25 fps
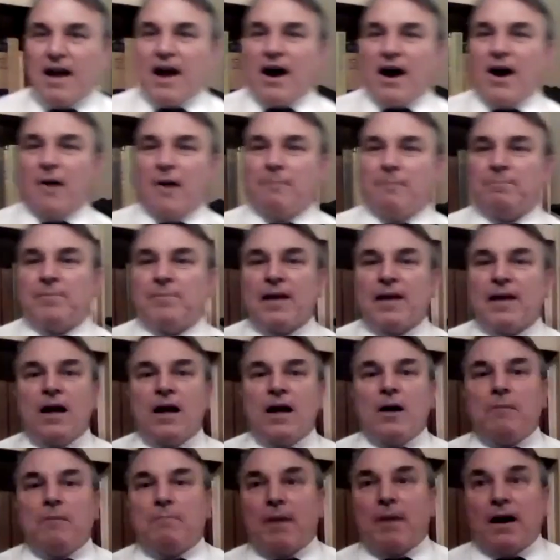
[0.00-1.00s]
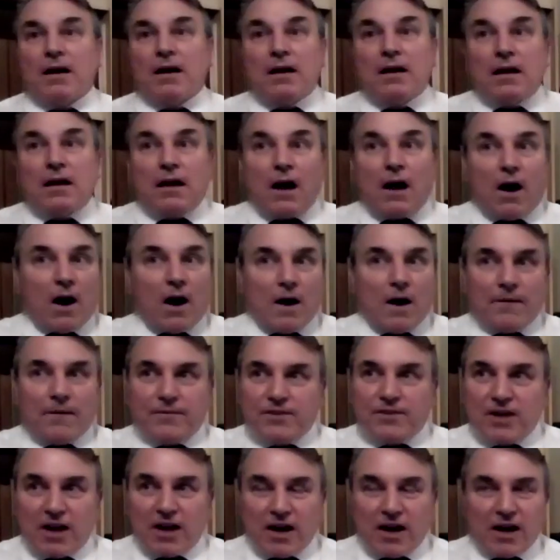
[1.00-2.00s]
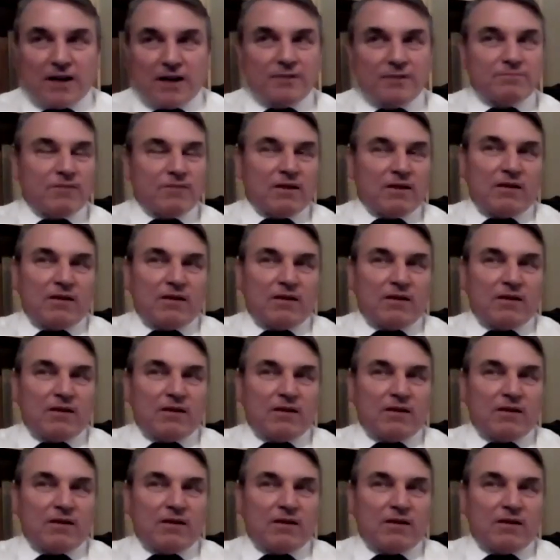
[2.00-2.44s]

Um, but after